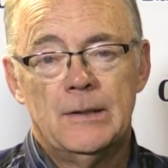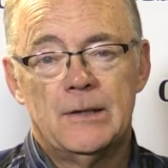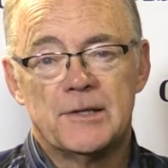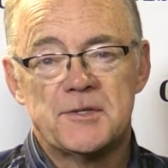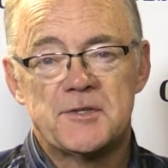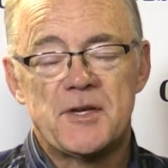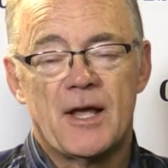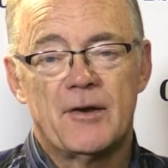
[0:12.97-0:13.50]

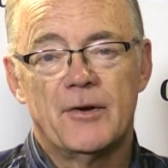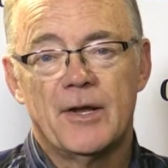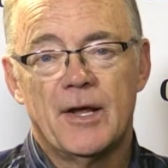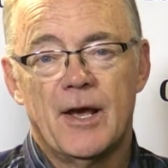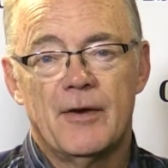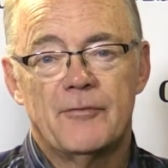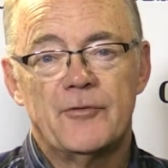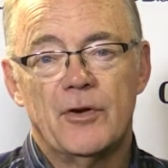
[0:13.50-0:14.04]
on Saturday
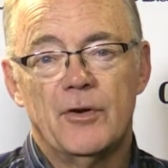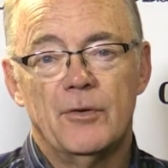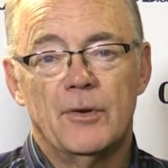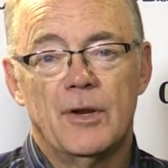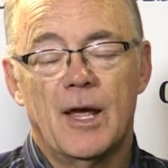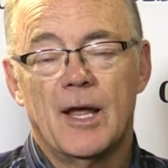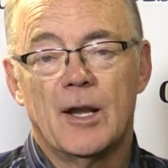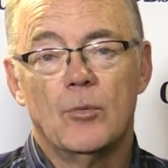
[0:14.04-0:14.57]

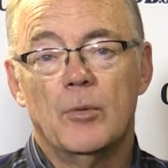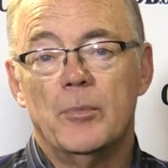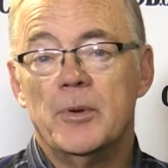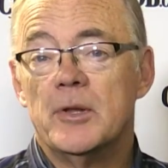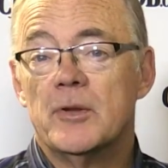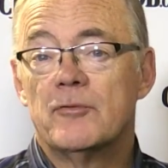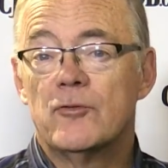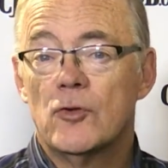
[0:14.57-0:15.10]
afternoon, and it will be
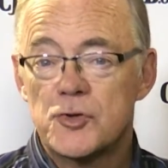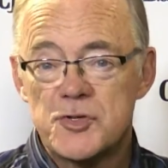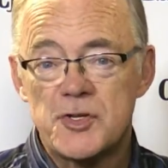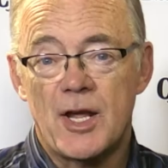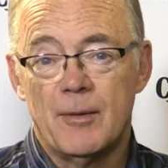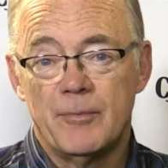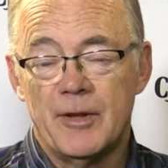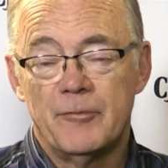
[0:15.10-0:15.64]
the first
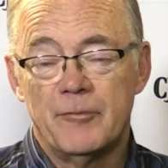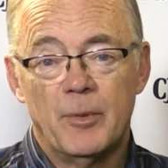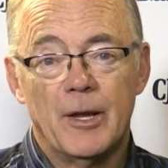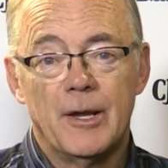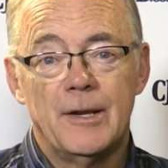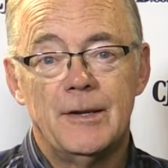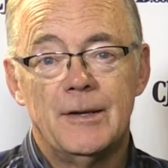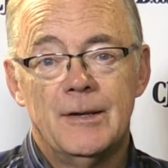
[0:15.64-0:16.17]
game they
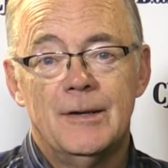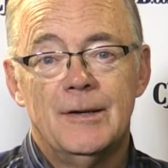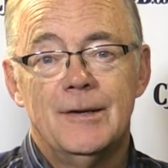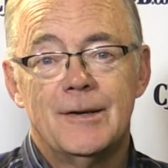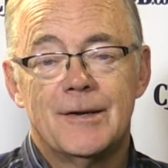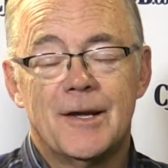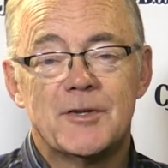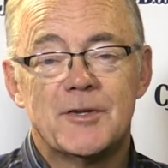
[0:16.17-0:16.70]
played
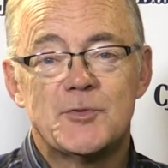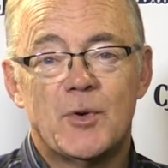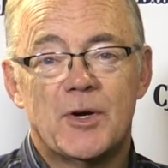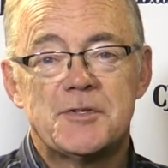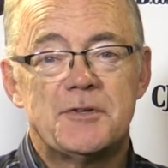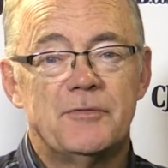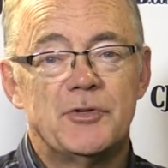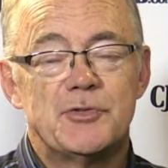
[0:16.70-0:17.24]
against
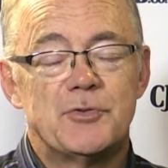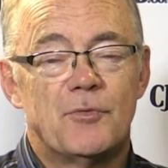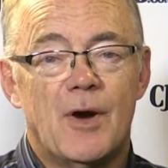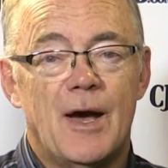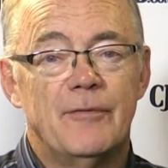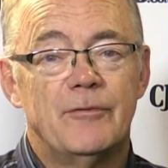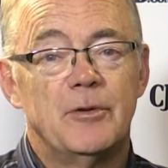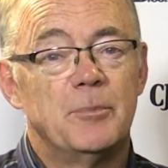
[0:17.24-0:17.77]
West Division
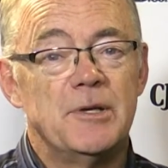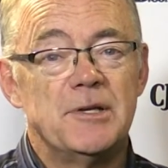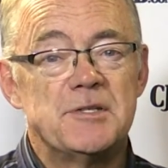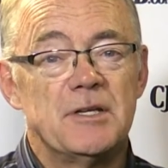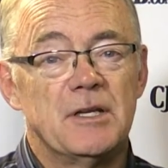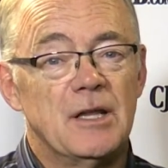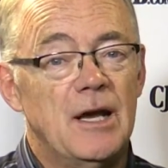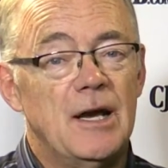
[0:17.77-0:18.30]
rival
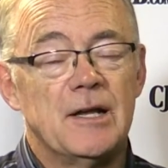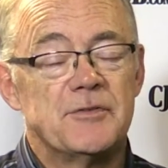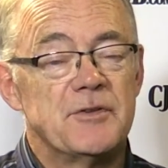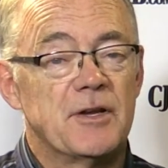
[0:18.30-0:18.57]
BC Lions.